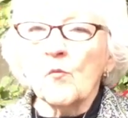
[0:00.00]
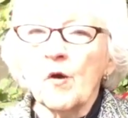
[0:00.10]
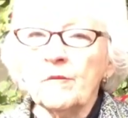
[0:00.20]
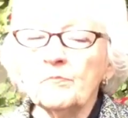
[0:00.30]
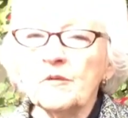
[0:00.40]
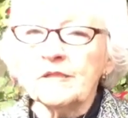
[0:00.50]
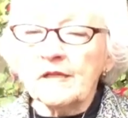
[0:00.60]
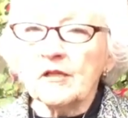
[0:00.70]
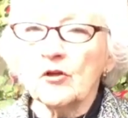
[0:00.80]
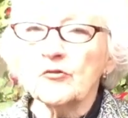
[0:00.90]
One
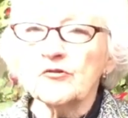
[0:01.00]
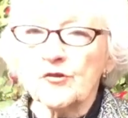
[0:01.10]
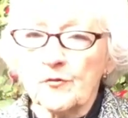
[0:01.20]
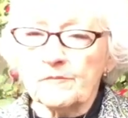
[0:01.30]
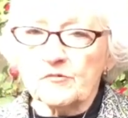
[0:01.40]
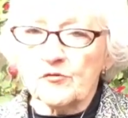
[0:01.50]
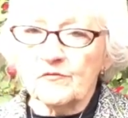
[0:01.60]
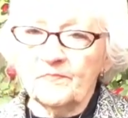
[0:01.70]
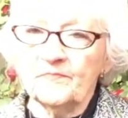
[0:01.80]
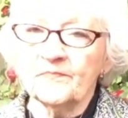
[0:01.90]
particular
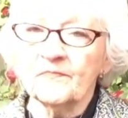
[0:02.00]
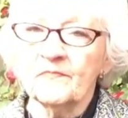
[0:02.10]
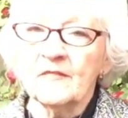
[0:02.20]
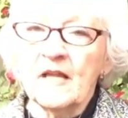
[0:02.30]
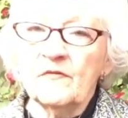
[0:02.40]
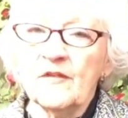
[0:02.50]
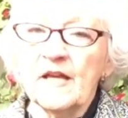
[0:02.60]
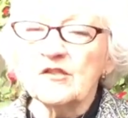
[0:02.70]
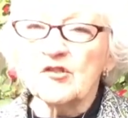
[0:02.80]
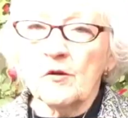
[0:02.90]
scripture
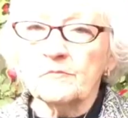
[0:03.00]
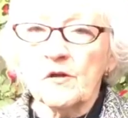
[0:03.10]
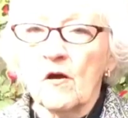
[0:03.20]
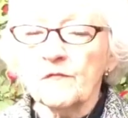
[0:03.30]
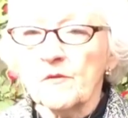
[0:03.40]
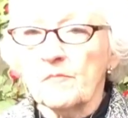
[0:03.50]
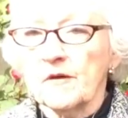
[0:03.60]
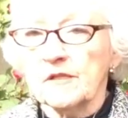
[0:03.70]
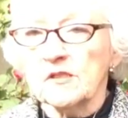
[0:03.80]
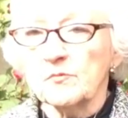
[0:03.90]
that jumped off the
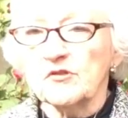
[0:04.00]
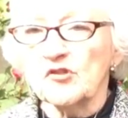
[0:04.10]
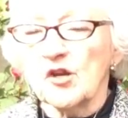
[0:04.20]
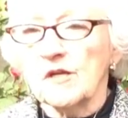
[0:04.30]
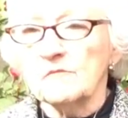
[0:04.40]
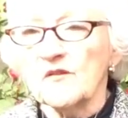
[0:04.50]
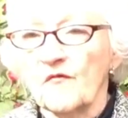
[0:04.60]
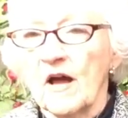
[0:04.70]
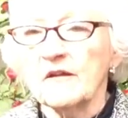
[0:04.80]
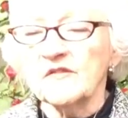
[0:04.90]
page was James
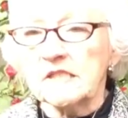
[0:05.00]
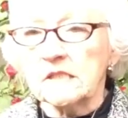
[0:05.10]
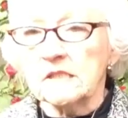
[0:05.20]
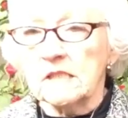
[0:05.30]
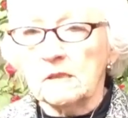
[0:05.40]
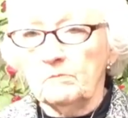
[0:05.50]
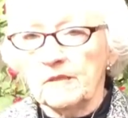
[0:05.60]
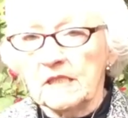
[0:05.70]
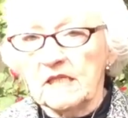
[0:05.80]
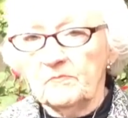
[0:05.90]

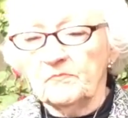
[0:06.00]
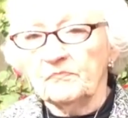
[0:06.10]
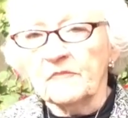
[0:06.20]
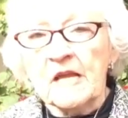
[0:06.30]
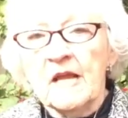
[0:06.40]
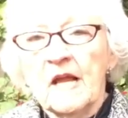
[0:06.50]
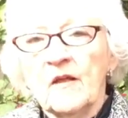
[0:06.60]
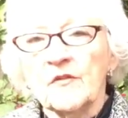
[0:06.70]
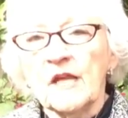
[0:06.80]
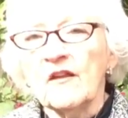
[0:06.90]
5:16b.
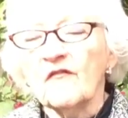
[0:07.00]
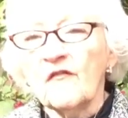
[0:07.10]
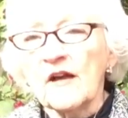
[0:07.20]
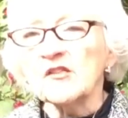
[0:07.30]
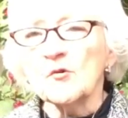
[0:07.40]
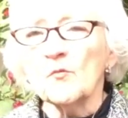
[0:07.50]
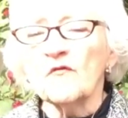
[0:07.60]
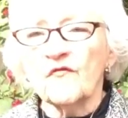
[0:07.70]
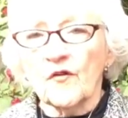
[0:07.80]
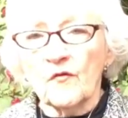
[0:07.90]
The
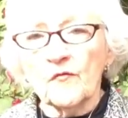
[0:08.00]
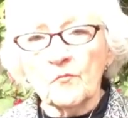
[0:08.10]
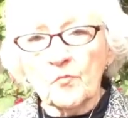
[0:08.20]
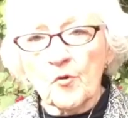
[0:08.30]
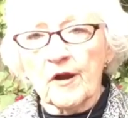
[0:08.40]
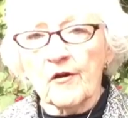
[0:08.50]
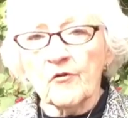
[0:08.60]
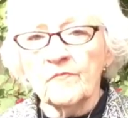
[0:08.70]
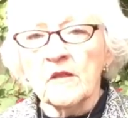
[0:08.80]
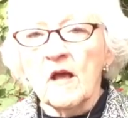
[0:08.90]
effectual fervent
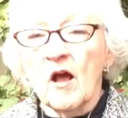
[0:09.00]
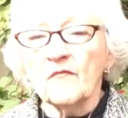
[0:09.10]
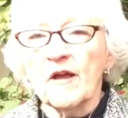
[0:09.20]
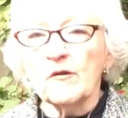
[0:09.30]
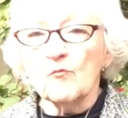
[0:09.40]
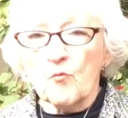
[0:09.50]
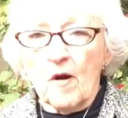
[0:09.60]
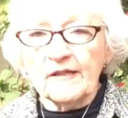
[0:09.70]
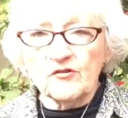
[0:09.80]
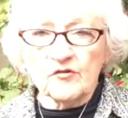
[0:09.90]
prayer of a
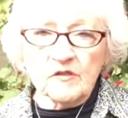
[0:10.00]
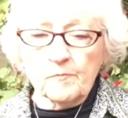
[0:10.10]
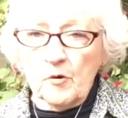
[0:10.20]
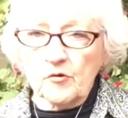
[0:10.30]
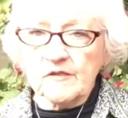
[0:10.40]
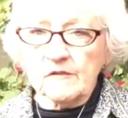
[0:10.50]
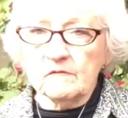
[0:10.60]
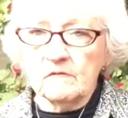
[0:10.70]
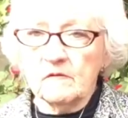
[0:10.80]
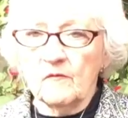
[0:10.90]
righteous
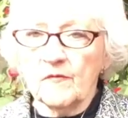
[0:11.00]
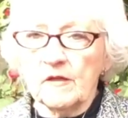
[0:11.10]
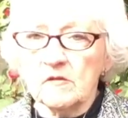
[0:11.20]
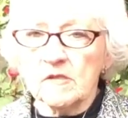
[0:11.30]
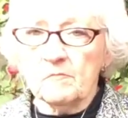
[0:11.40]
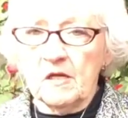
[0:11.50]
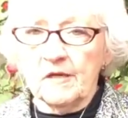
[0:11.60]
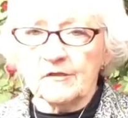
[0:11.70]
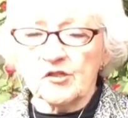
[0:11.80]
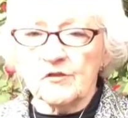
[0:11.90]
person avails
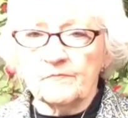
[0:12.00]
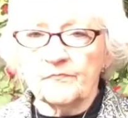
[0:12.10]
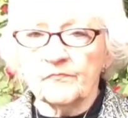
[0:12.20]
much.